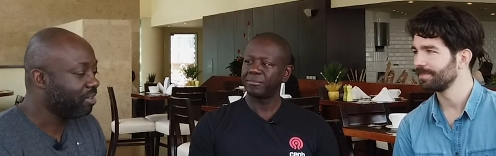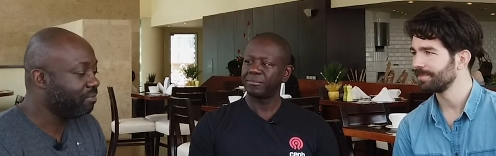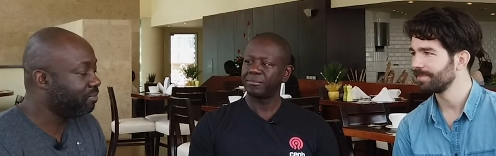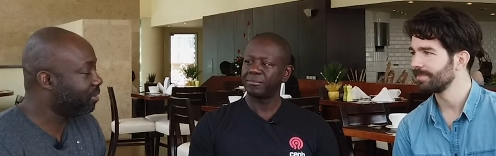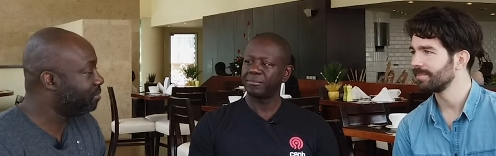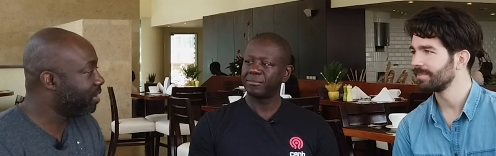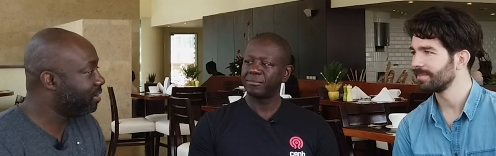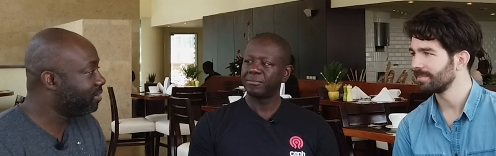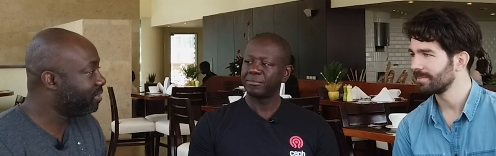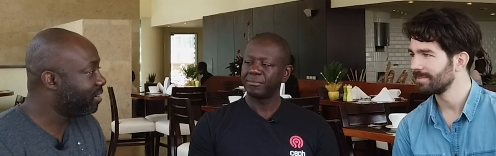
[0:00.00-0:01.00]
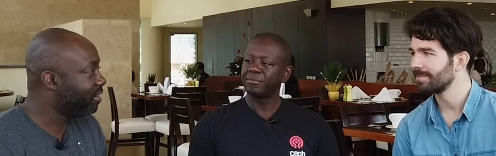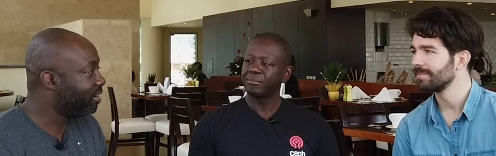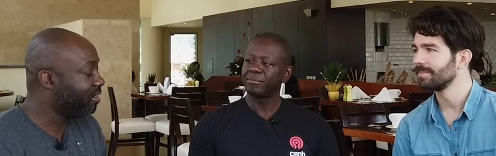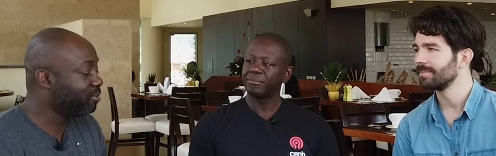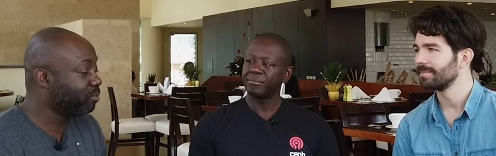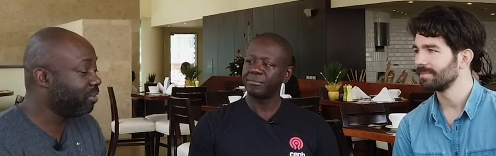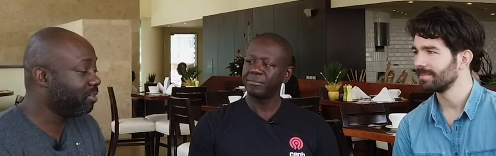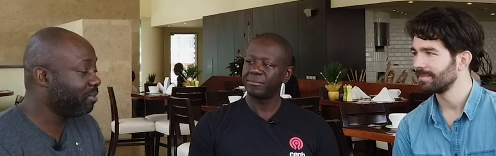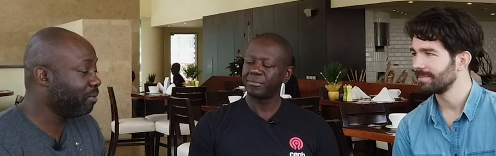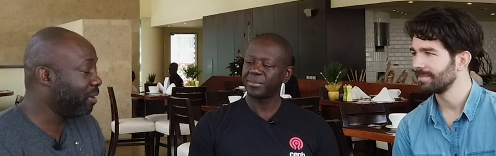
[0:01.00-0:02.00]
Speaker 1: invigorating, uh, and it's really
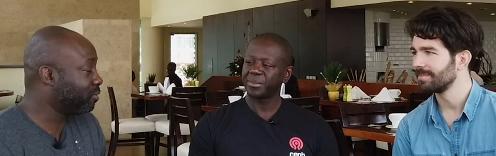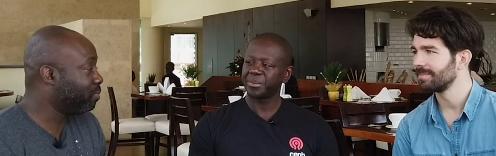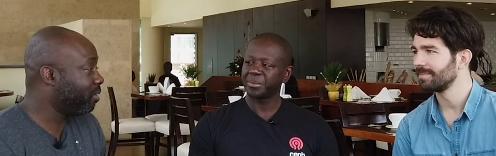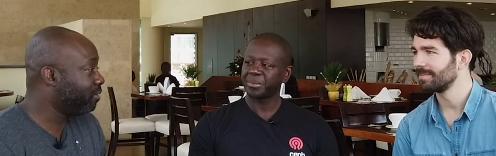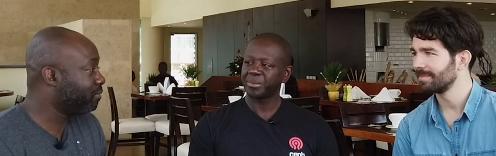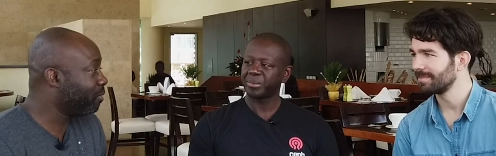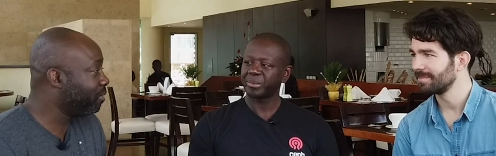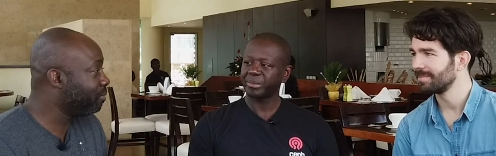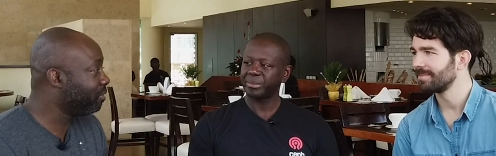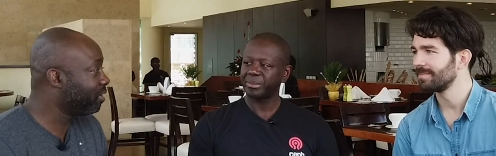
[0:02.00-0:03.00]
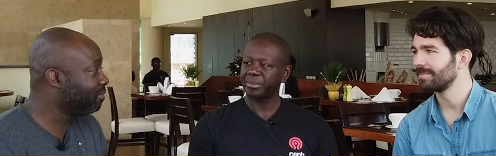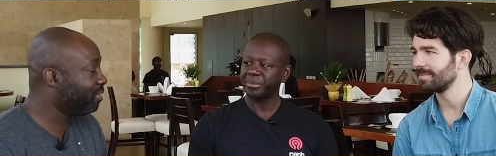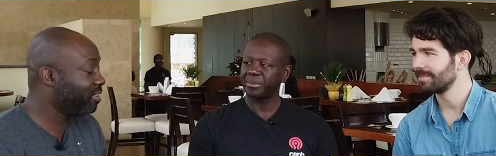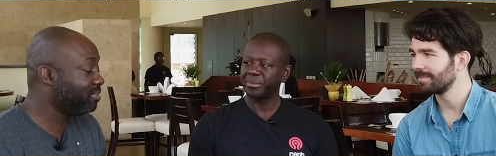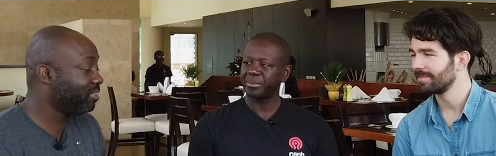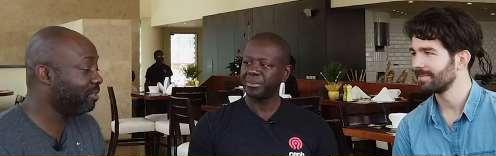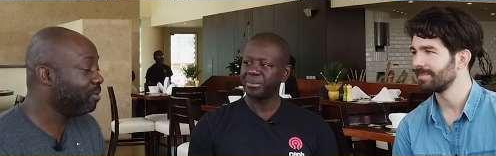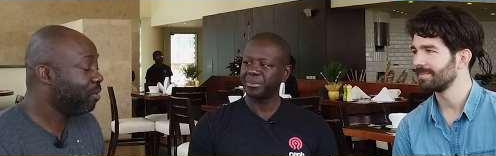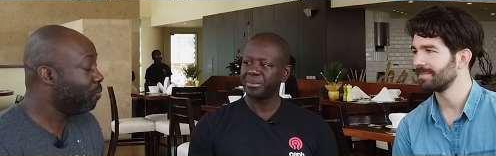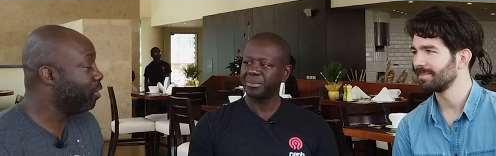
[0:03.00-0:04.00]
the best part of going to work every day, seeing
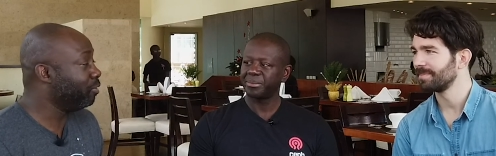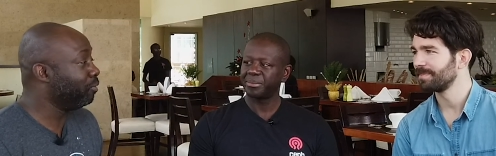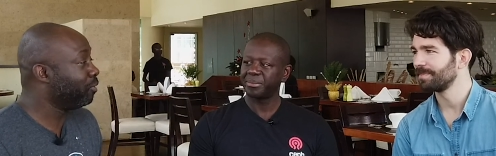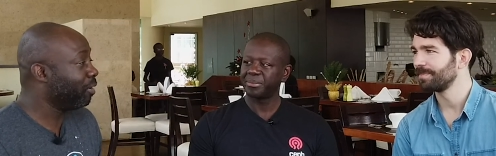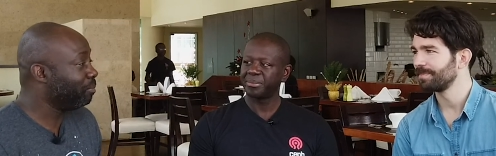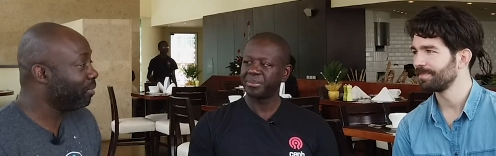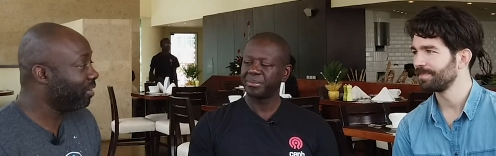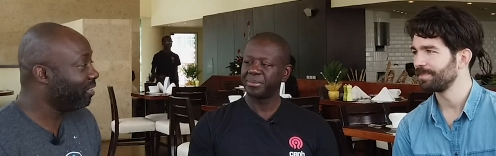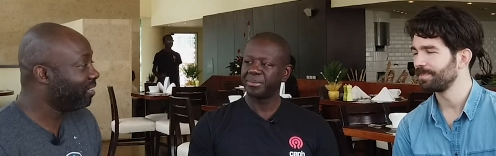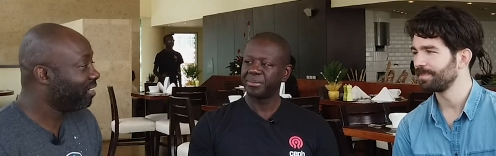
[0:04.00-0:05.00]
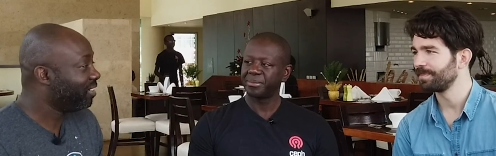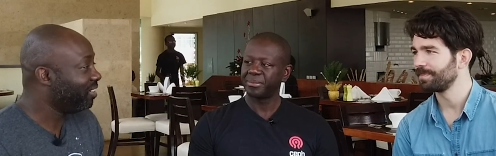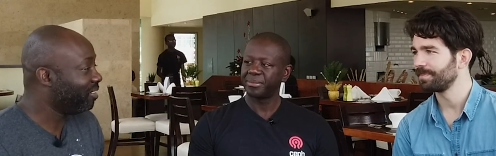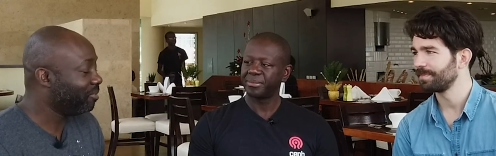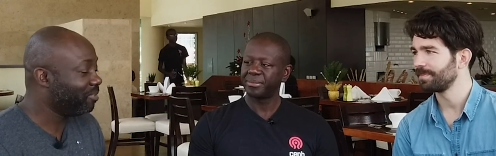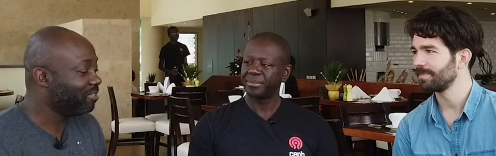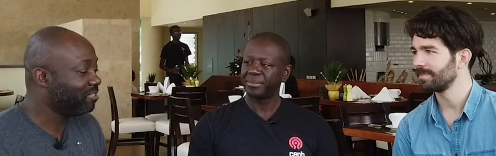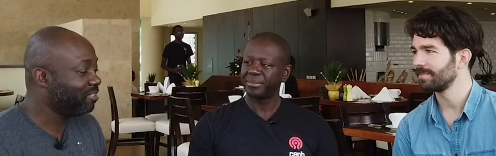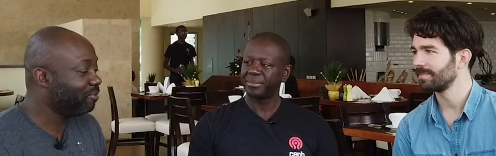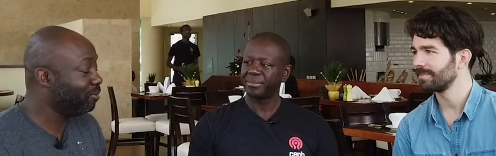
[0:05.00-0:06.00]
what new company you know,
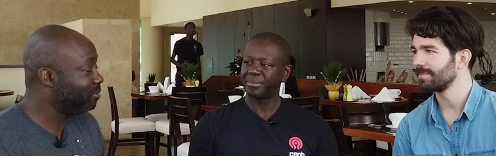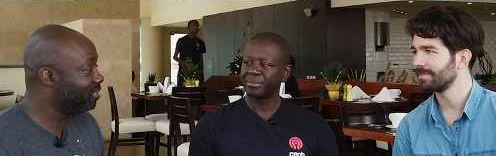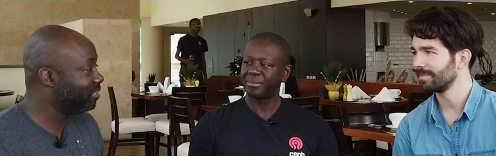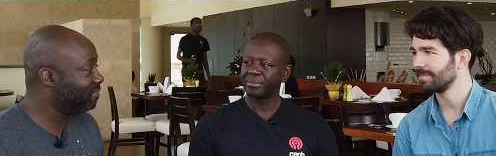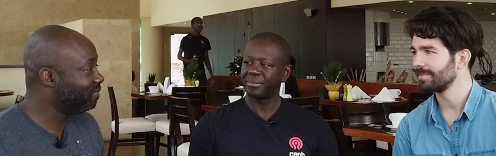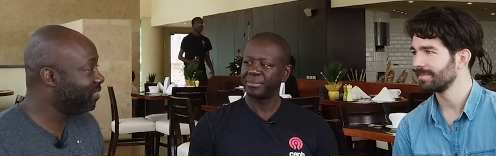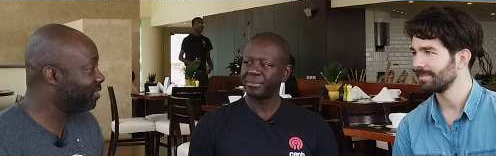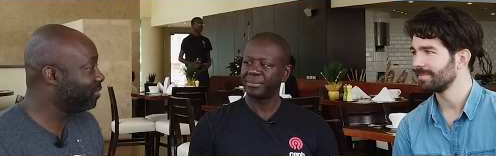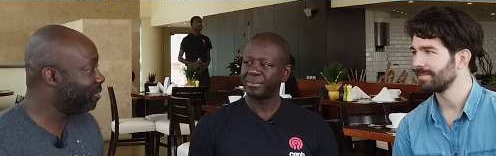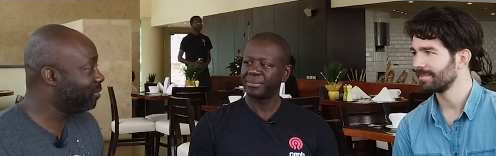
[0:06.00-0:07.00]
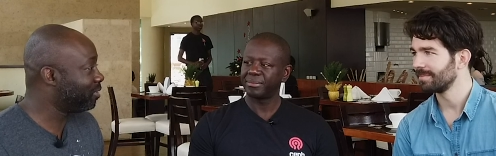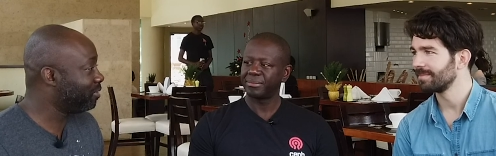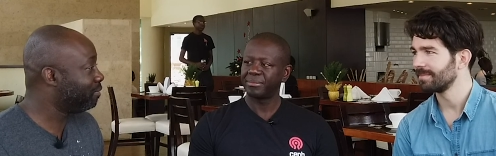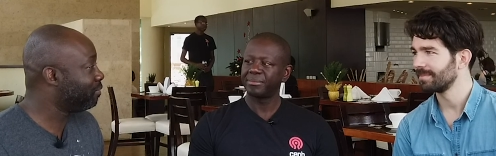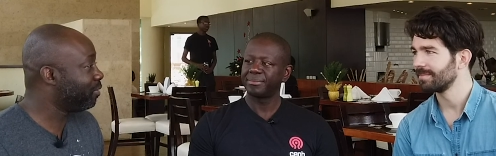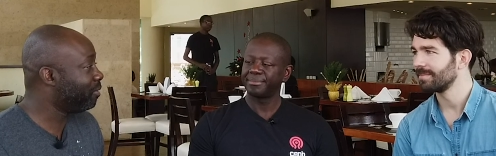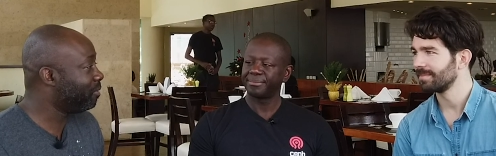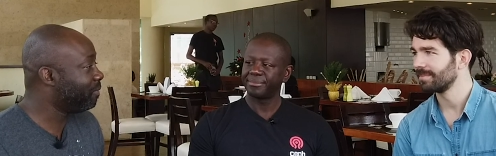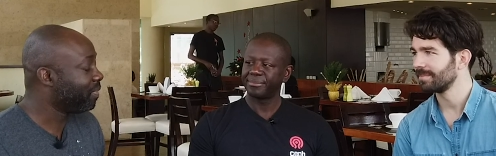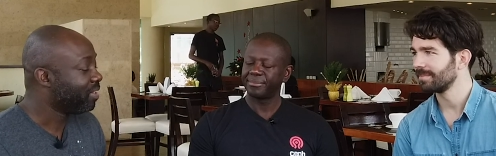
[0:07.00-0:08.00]
is you know using DigitalOcean to
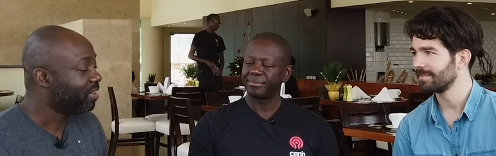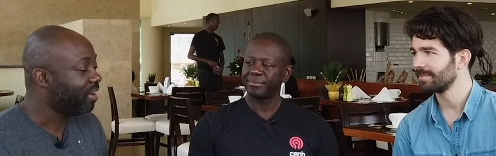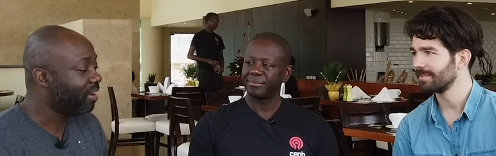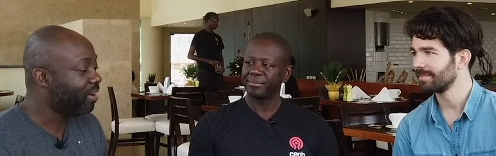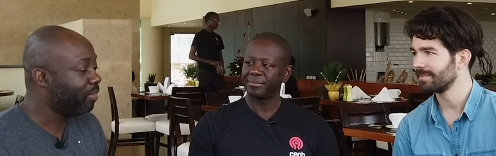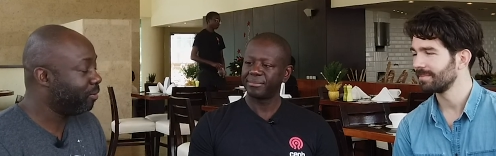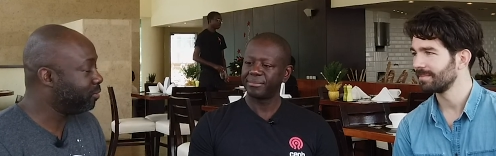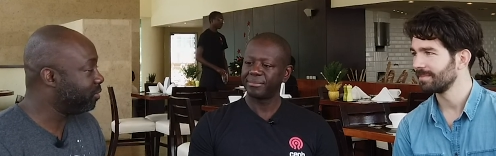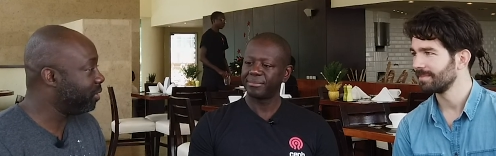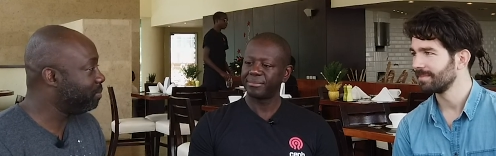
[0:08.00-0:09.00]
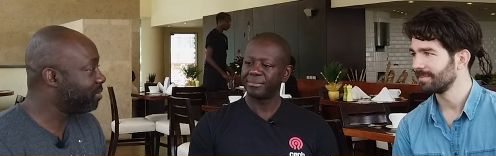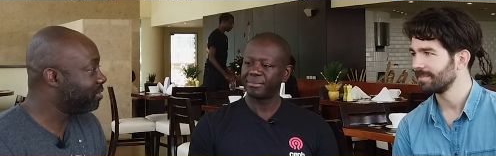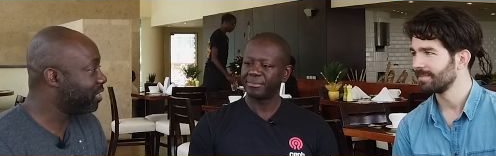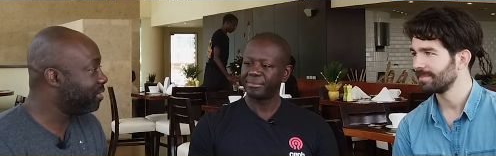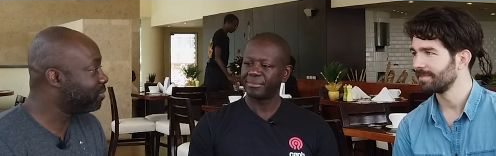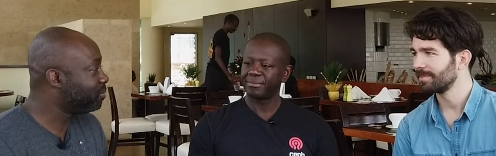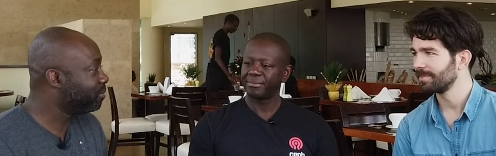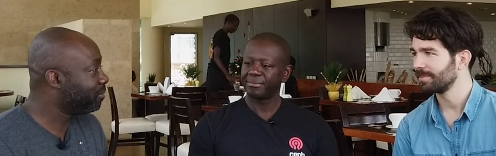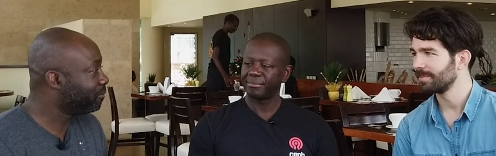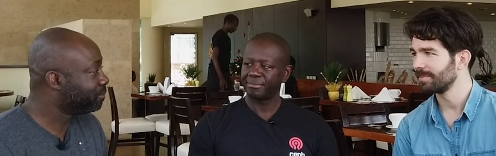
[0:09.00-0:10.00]
fulfill uh, their dreams and change the
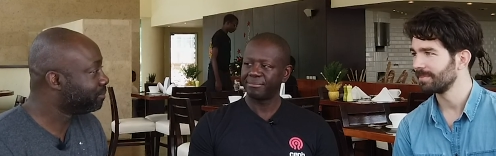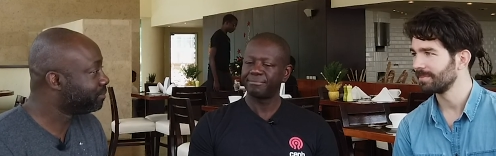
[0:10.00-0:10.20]
world.